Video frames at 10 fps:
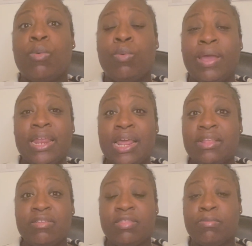way
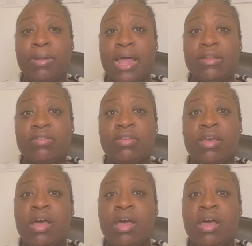later than planned.